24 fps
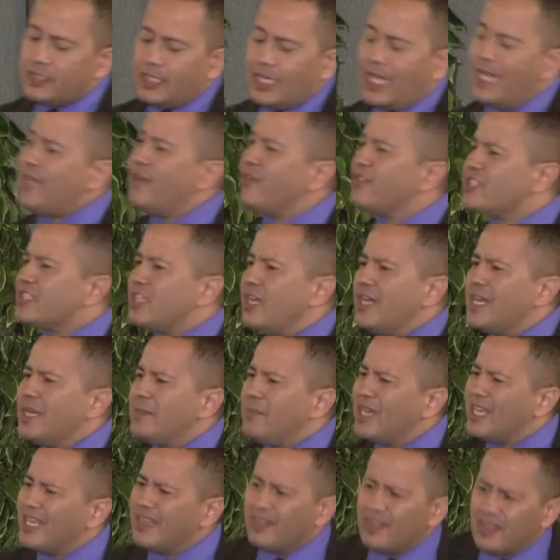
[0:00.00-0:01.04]
I never saw
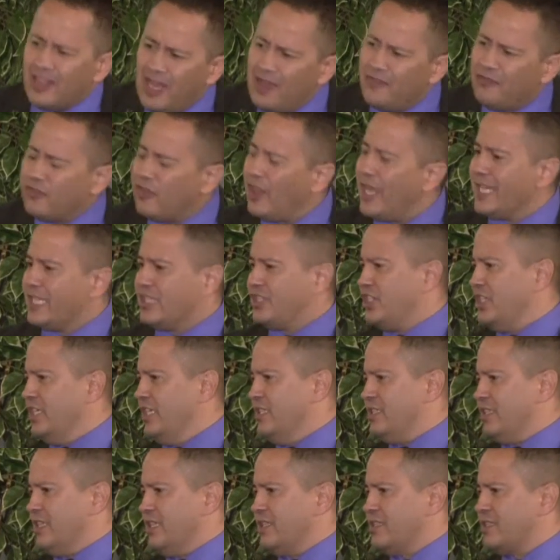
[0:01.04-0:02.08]
anybody love like
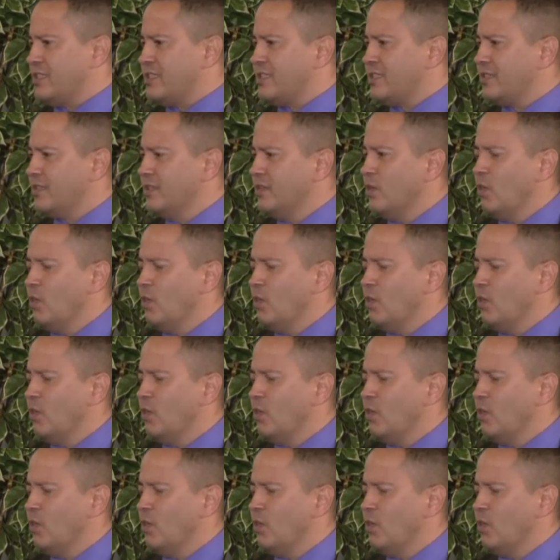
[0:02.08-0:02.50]
Jesus,